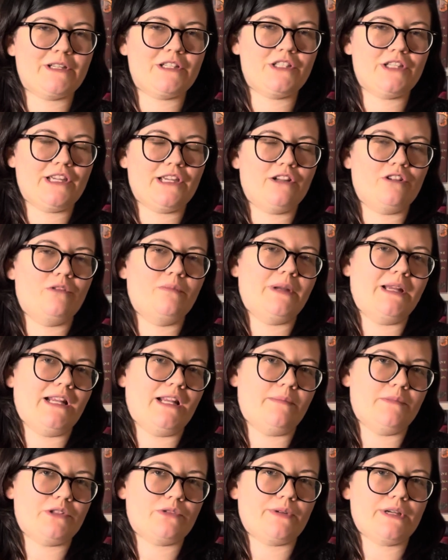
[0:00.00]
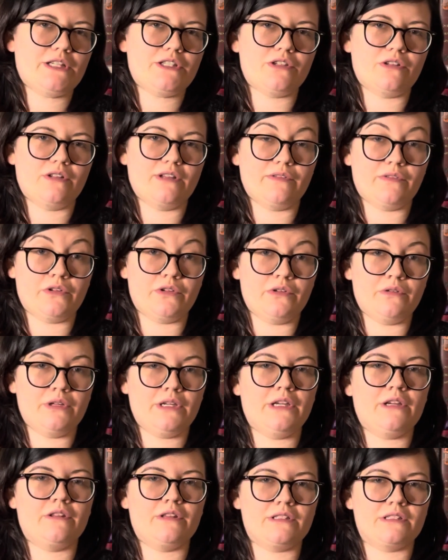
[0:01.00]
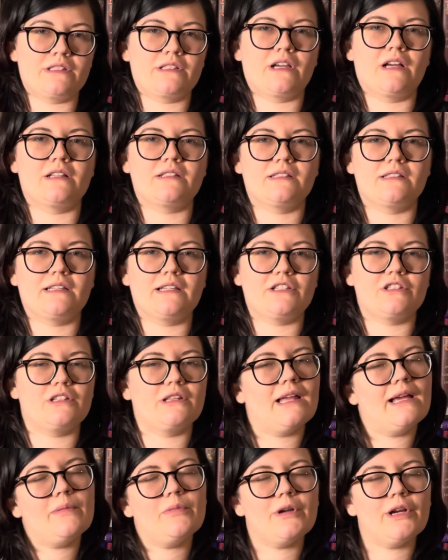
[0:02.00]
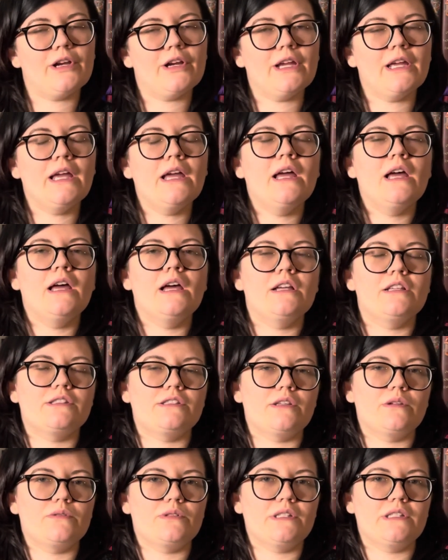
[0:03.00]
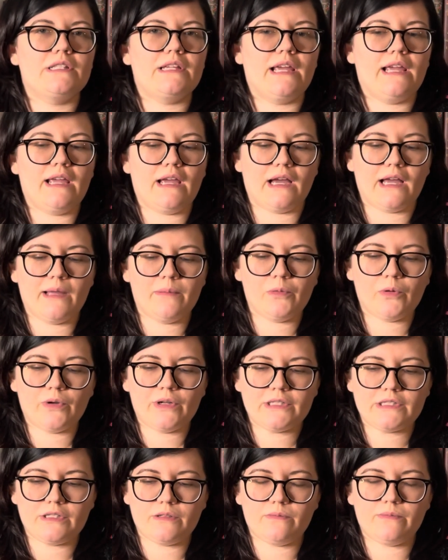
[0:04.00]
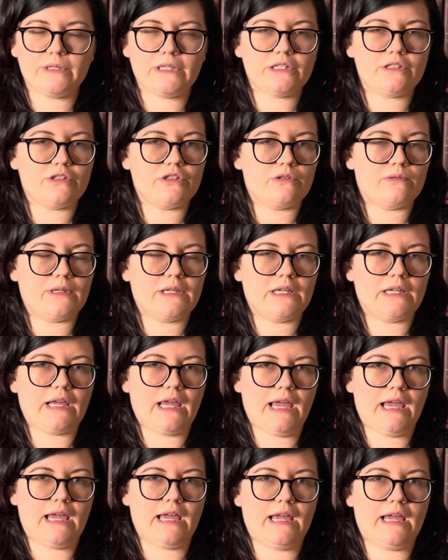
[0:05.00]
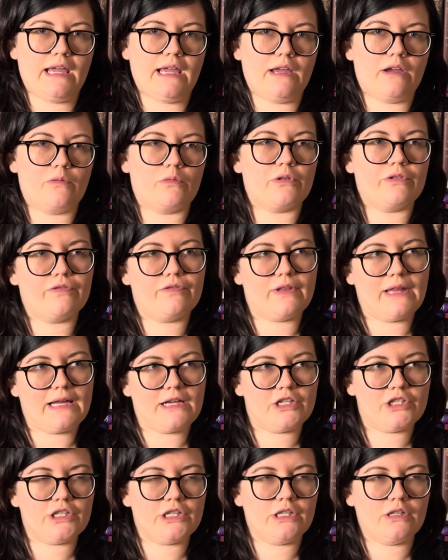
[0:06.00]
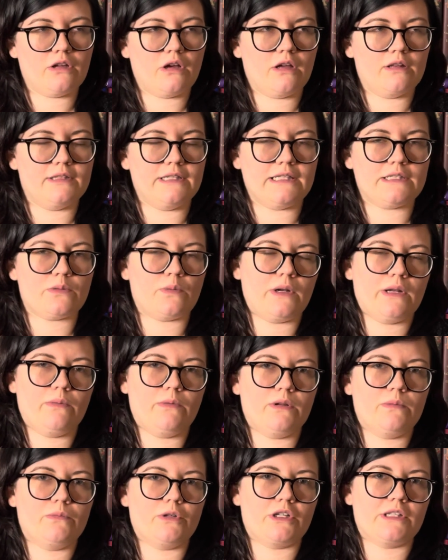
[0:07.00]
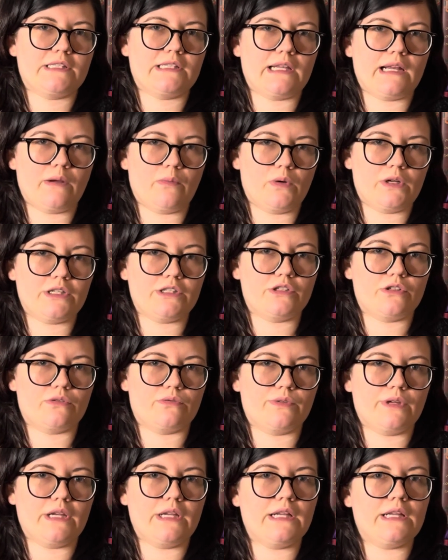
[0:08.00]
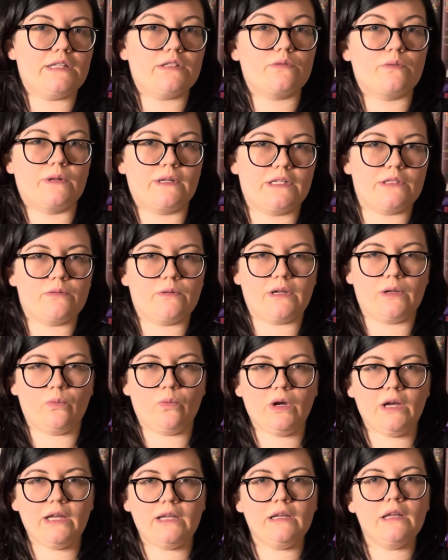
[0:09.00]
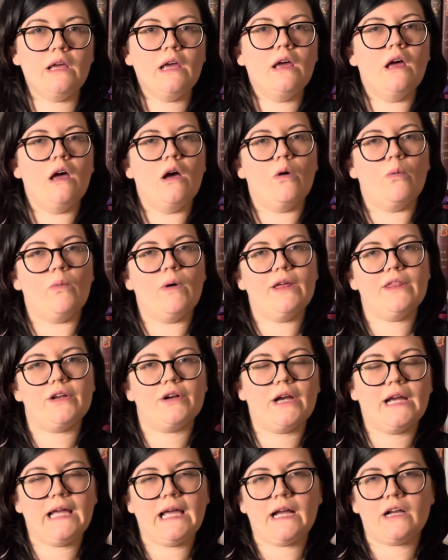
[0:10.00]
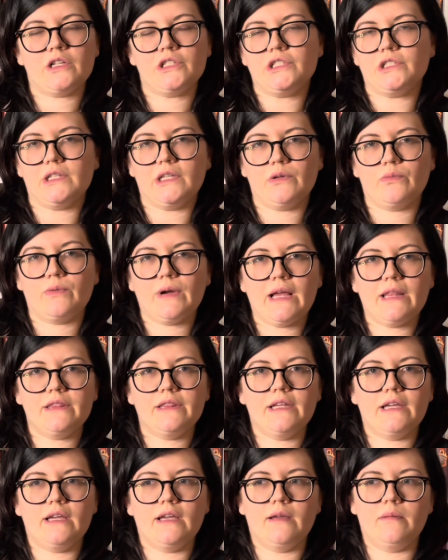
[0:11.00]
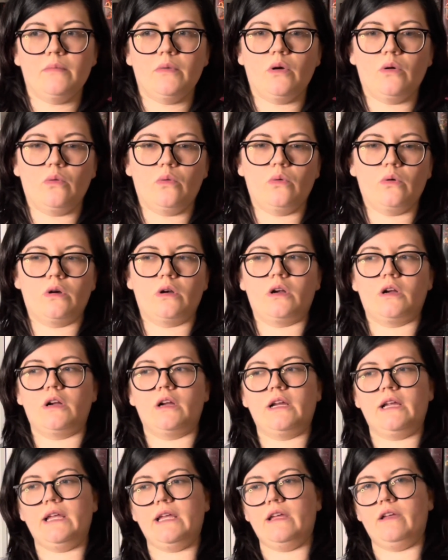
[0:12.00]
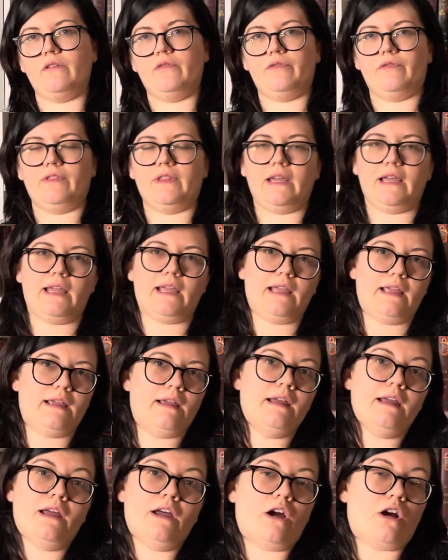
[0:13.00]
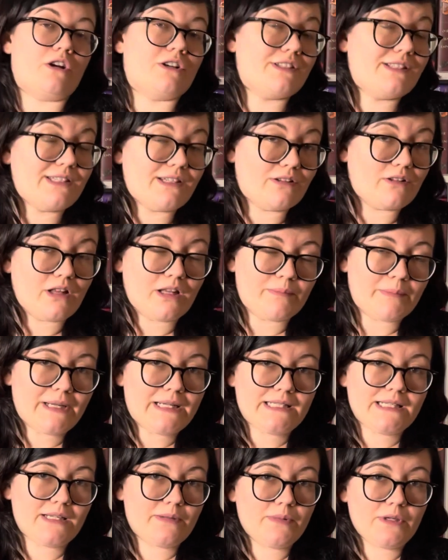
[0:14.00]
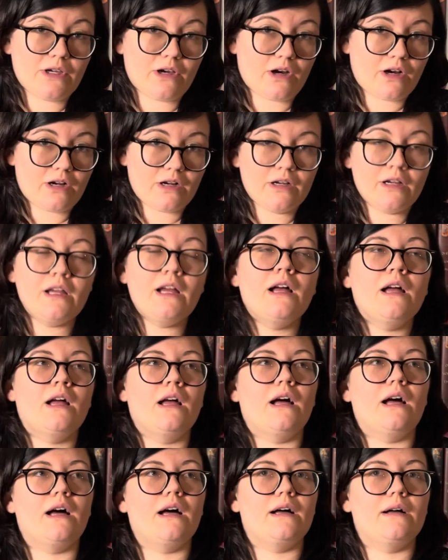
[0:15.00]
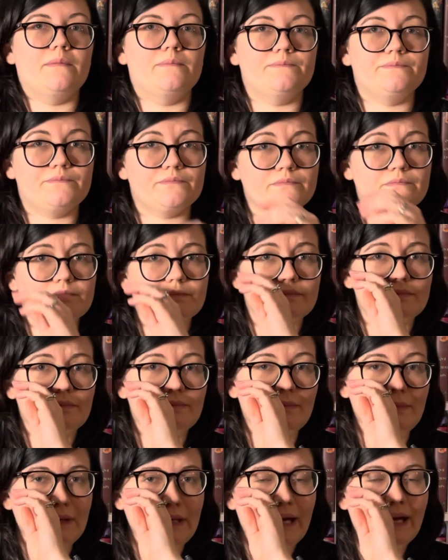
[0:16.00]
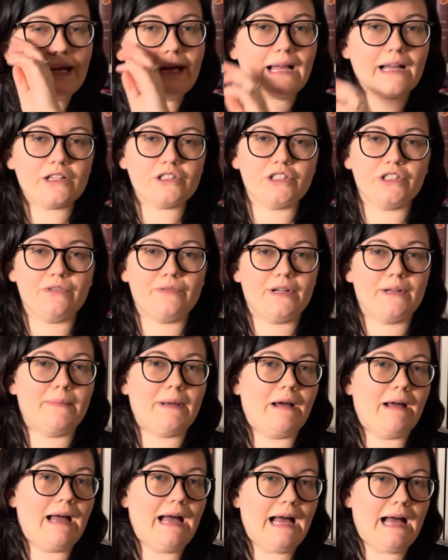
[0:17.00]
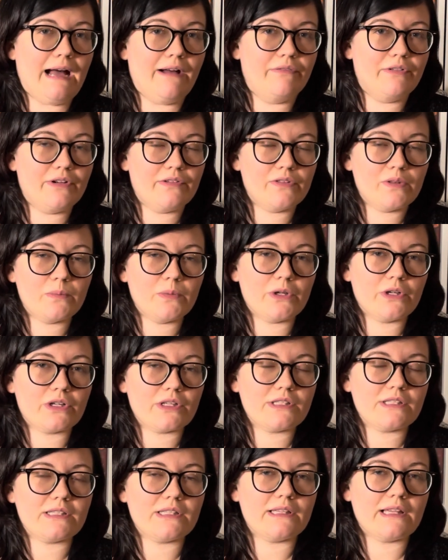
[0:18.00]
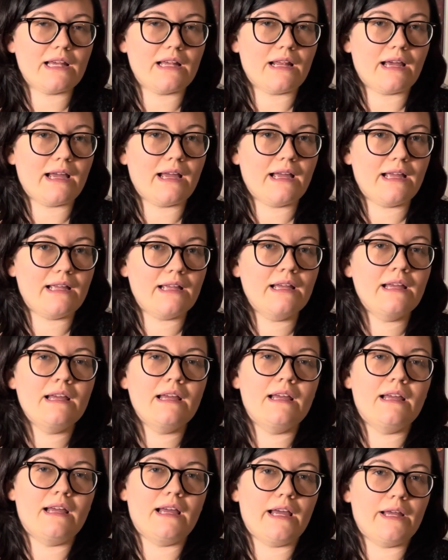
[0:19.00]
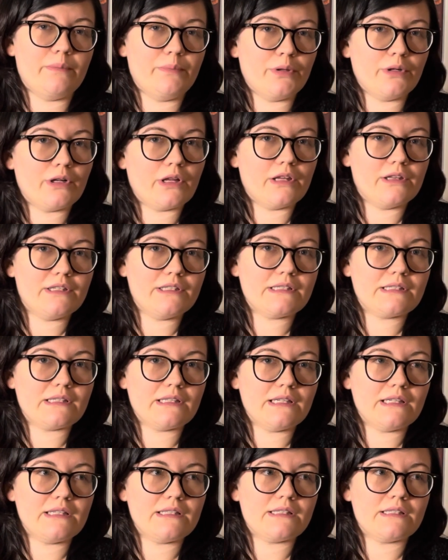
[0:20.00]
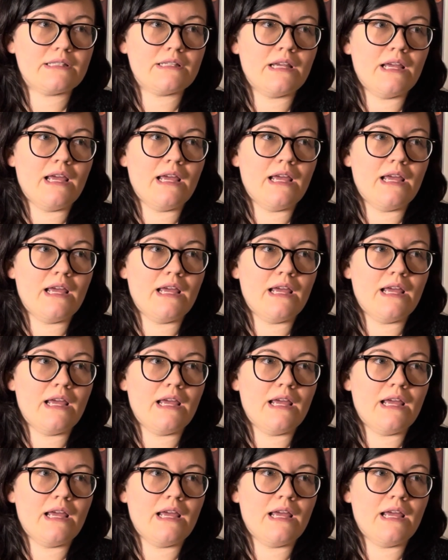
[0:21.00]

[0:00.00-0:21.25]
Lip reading: channel. My name is Rachel. If you're new here, this is Constellation Library. So today I'm going to be doing a reflection on the 21 books that I wanted to read in 2021, whether I actually read them or if they are still on my TBR. I actually read about half of the books that I had put on this list,